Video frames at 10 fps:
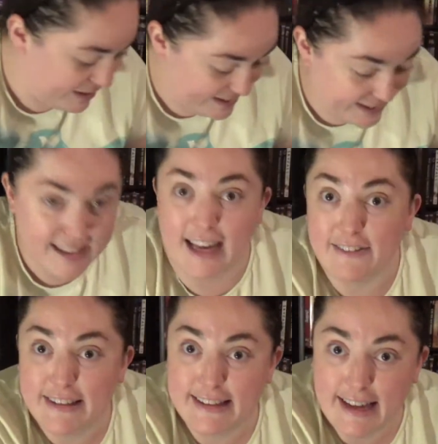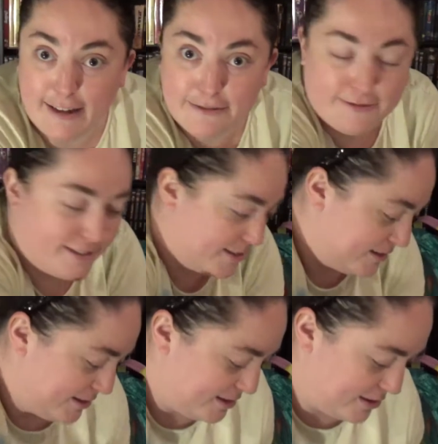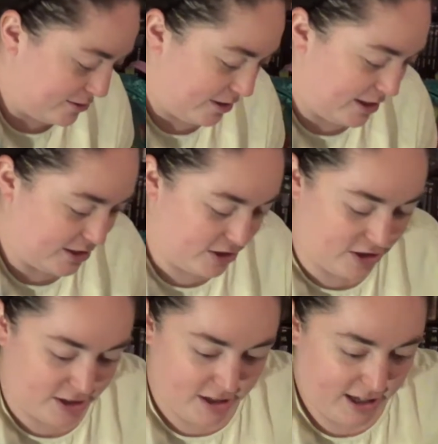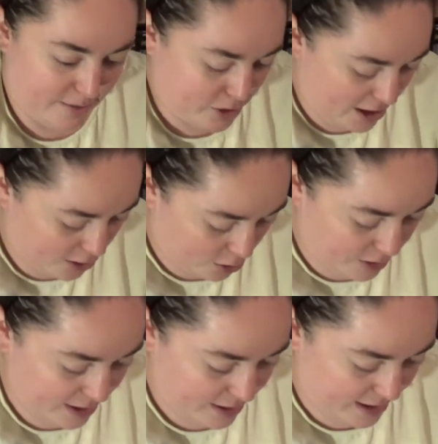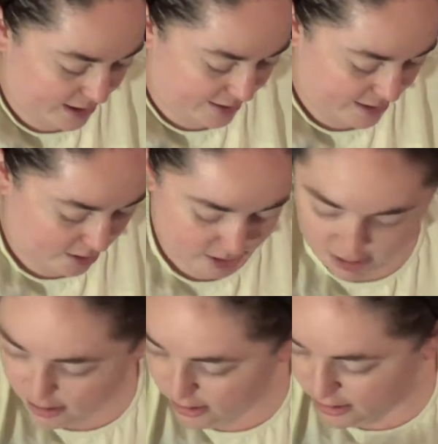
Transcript: we still have stuff. Oh gosh. I'm trying to go quickly because our